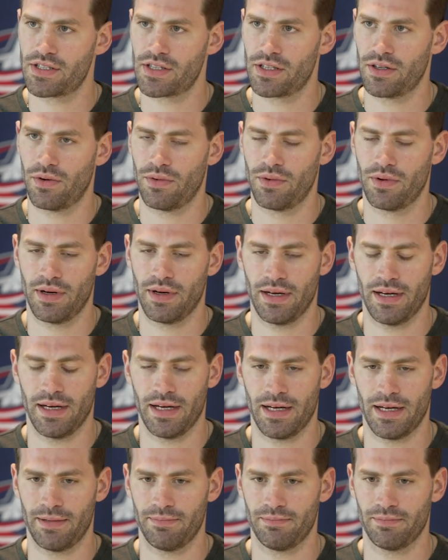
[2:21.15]
So
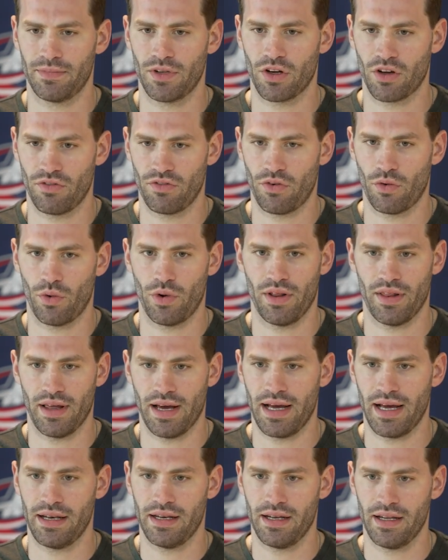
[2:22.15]
looking forward to that.